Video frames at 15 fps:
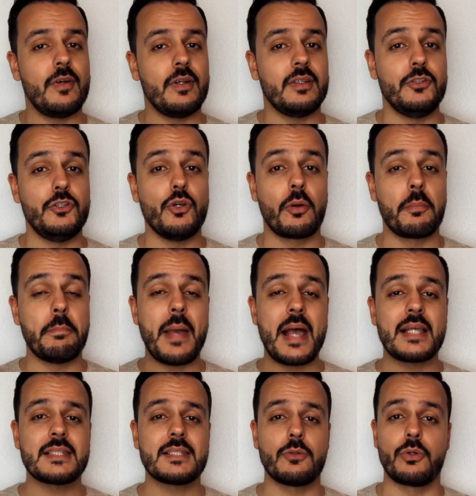your
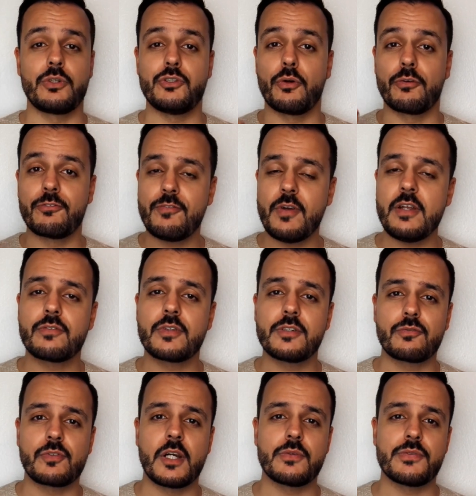best or your favorite
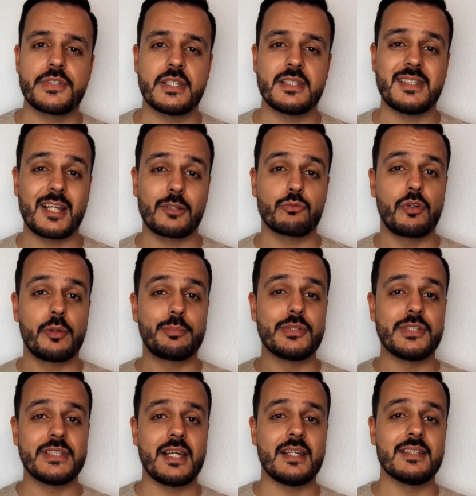fragrances that
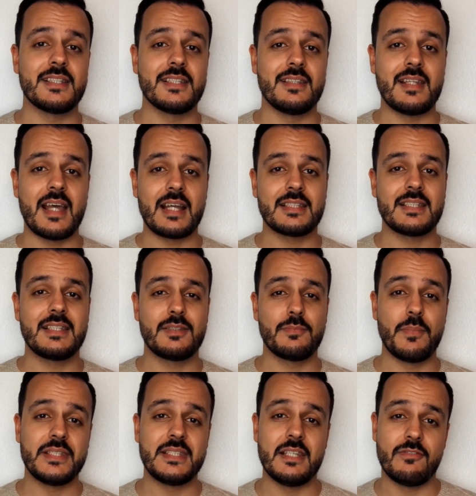represent that
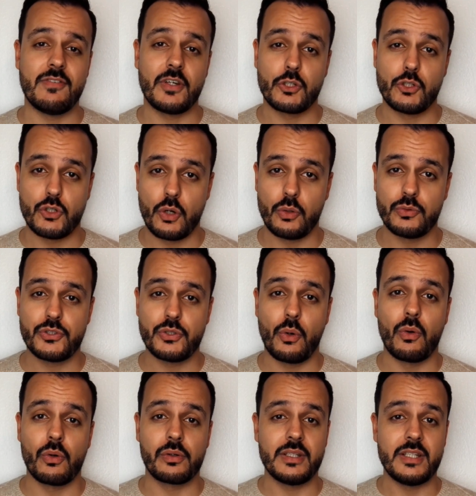specific note
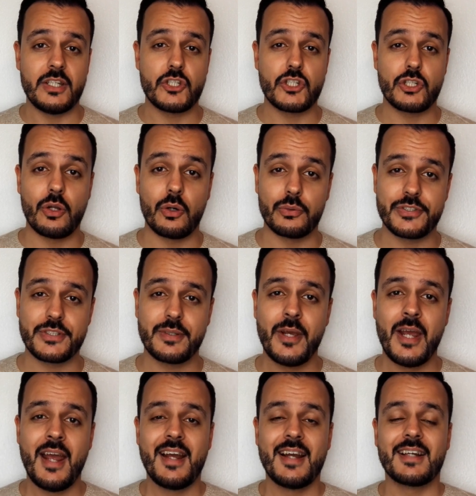or each note.
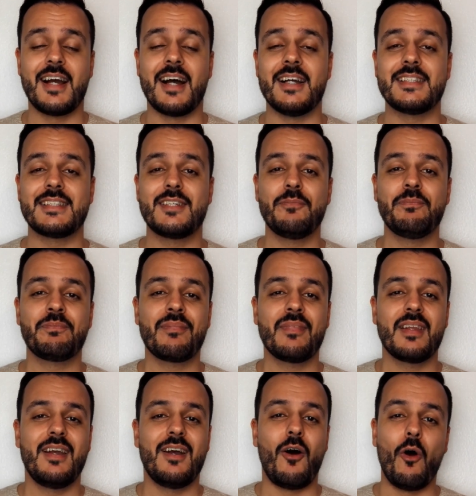Guys,
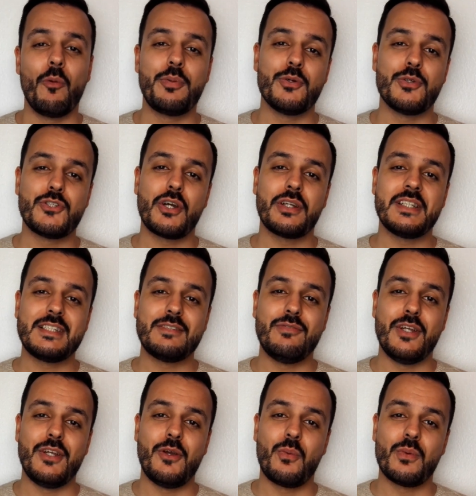hope you enjoyed this
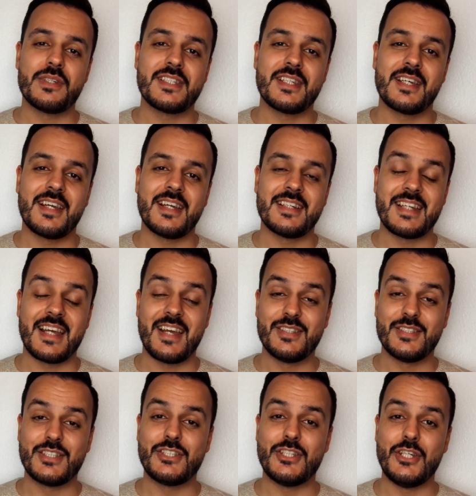video once again, and
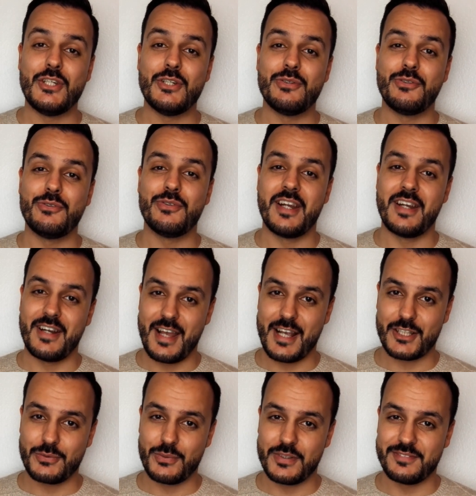see you in the
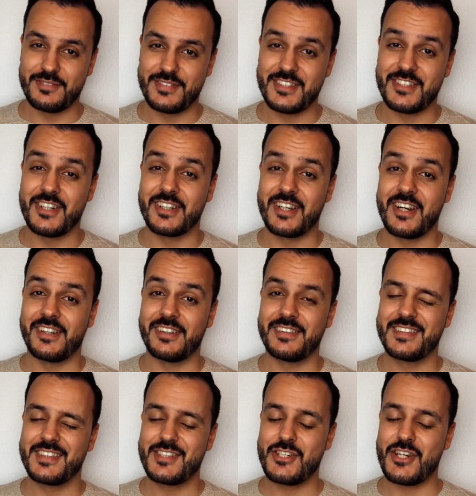next one. Take care.
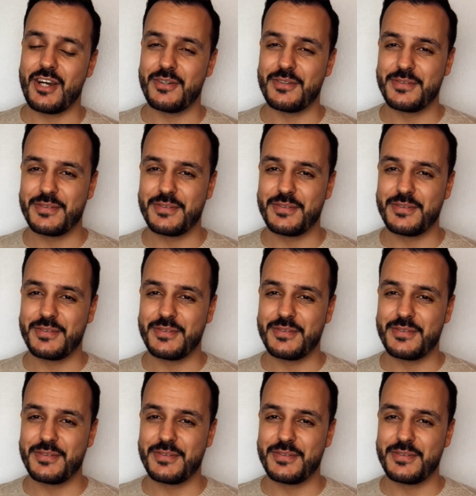Ciao.